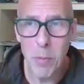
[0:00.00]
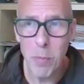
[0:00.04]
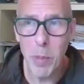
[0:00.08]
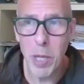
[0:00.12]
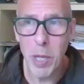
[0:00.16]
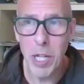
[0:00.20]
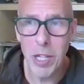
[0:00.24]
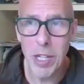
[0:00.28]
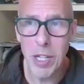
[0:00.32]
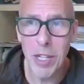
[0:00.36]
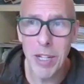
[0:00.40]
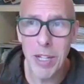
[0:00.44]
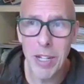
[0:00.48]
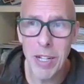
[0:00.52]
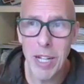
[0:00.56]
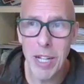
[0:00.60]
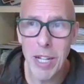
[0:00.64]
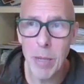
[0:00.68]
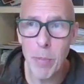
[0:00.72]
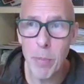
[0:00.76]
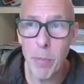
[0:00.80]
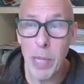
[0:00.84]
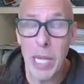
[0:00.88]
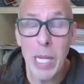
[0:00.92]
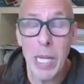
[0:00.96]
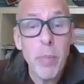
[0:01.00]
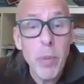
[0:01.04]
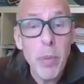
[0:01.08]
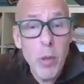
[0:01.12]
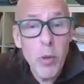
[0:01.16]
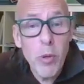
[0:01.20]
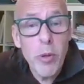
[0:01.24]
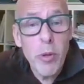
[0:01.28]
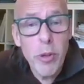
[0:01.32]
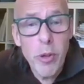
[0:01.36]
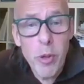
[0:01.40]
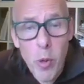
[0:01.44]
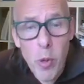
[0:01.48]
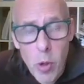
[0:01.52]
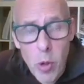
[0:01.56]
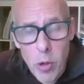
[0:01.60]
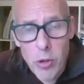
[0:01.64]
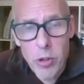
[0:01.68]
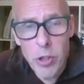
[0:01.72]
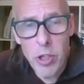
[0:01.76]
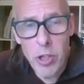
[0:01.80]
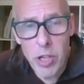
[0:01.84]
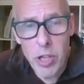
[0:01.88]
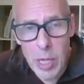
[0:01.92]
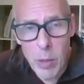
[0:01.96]
but people thought
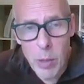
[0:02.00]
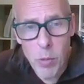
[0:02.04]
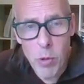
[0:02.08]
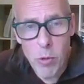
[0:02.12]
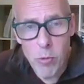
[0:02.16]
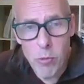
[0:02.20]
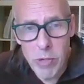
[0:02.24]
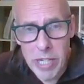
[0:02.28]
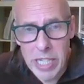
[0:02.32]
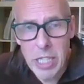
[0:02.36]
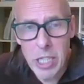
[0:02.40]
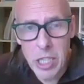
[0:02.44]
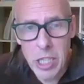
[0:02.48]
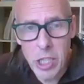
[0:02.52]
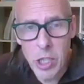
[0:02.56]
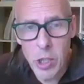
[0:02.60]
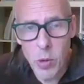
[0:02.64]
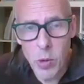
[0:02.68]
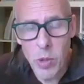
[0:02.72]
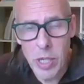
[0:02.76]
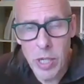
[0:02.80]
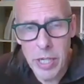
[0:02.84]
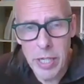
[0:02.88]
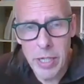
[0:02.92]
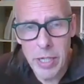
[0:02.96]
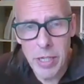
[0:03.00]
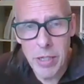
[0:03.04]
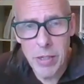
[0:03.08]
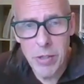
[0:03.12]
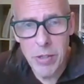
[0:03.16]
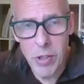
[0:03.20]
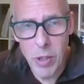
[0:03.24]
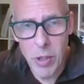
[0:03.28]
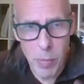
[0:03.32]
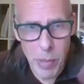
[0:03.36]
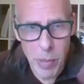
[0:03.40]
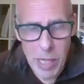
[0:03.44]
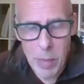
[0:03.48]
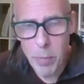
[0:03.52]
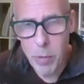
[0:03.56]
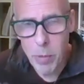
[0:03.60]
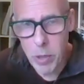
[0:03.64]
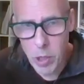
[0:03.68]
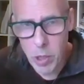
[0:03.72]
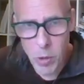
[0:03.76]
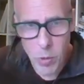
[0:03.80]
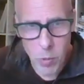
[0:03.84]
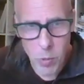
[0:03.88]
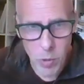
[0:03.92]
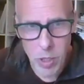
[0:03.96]
that they were ridiculing the people
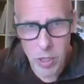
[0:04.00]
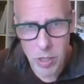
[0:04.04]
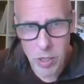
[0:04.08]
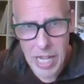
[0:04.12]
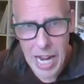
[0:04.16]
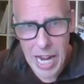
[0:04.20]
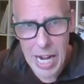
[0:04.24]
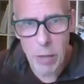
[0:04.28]
that were